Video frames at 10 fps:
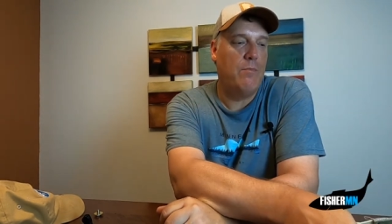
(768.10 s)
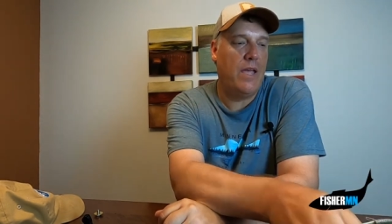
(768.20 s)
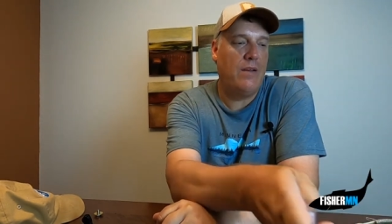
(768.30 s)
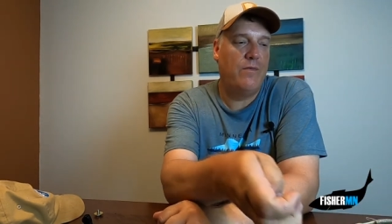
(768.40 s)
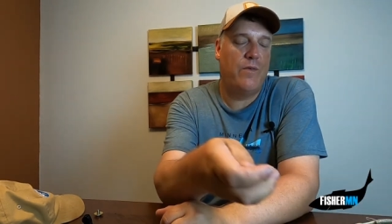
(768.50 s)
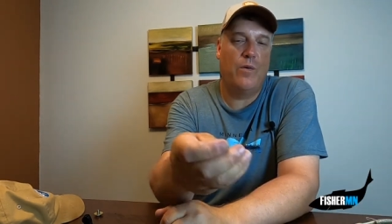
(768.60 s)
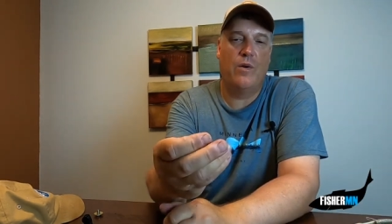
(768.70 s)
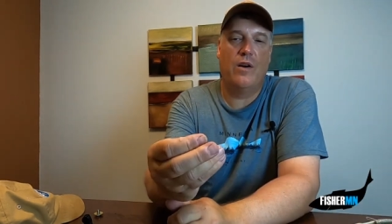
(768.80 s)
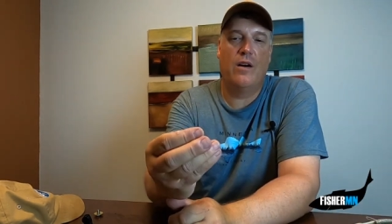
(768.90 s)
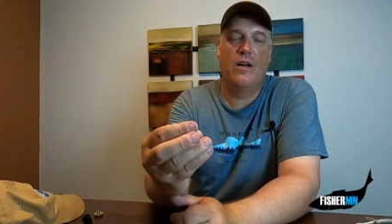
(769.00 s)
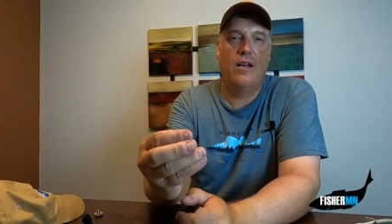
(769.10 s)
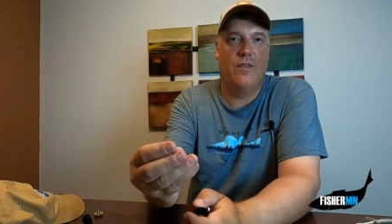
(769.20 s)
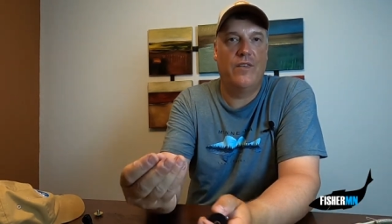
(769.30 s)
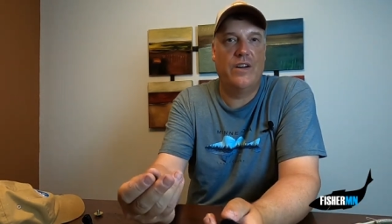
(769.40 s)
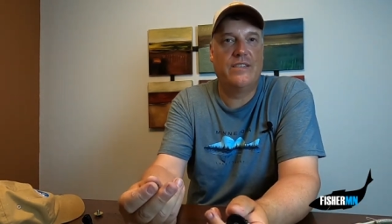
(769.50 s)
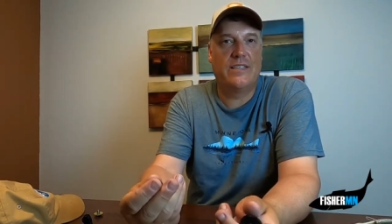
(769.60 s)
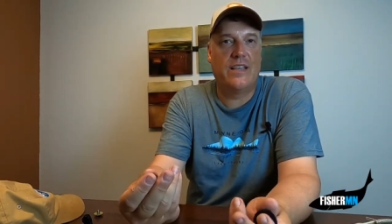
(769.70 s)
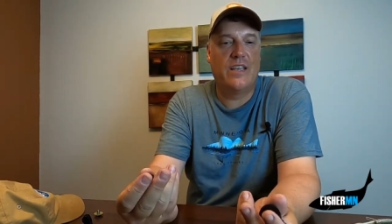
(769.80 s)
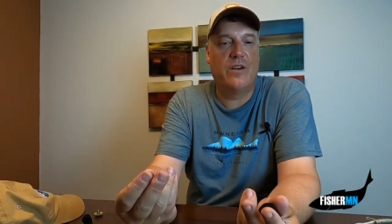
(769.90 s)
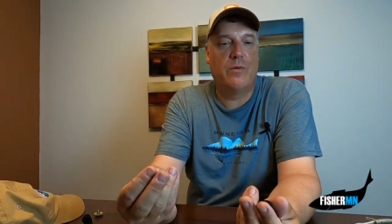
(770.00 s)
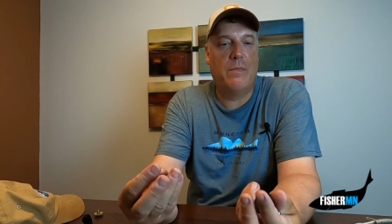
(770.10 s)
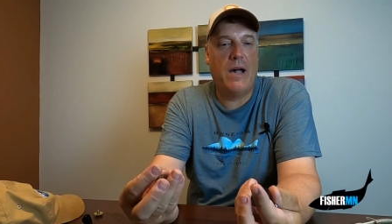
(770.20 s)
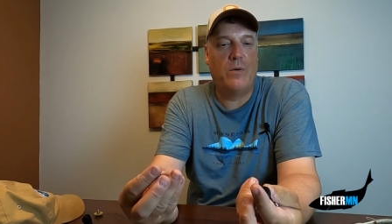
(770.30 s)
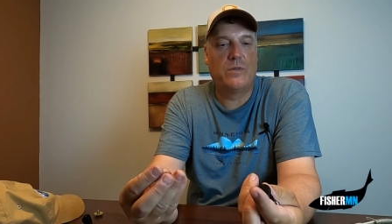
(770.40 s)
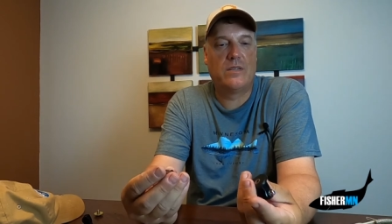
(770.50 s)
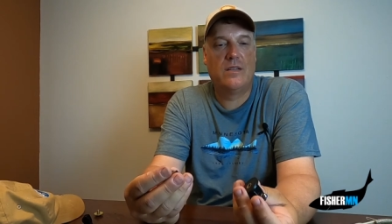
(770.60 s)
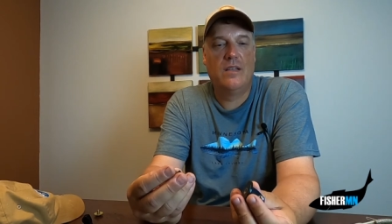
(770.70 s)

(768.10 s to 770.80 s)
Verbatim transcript: it made for a very secure mount.